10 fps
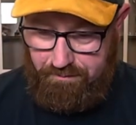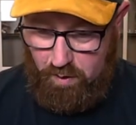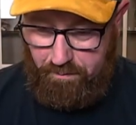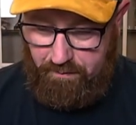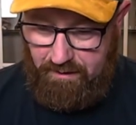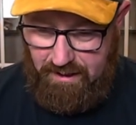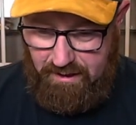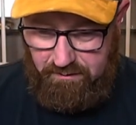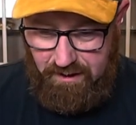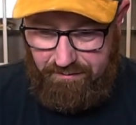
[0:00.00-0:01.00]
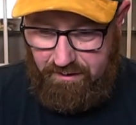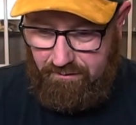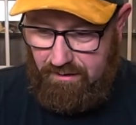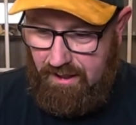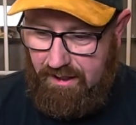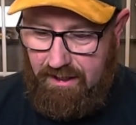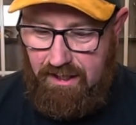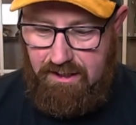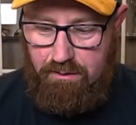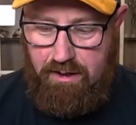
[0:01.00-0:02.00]
up and down, left and right,
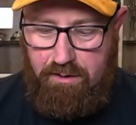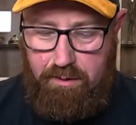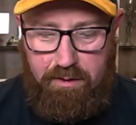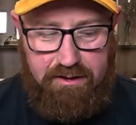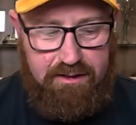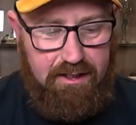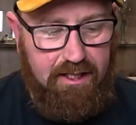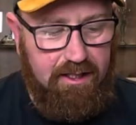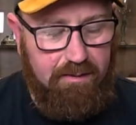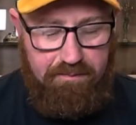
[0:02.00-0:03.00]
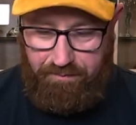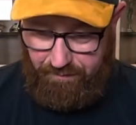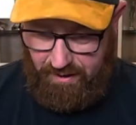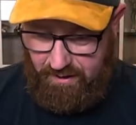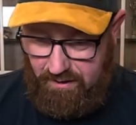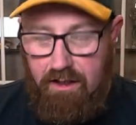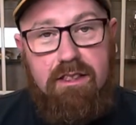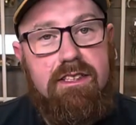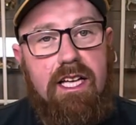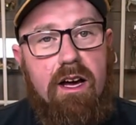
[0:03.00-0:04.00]
get it where we want it,
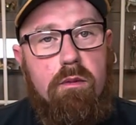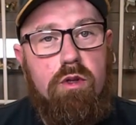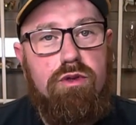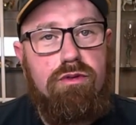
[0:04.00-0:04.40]
see how much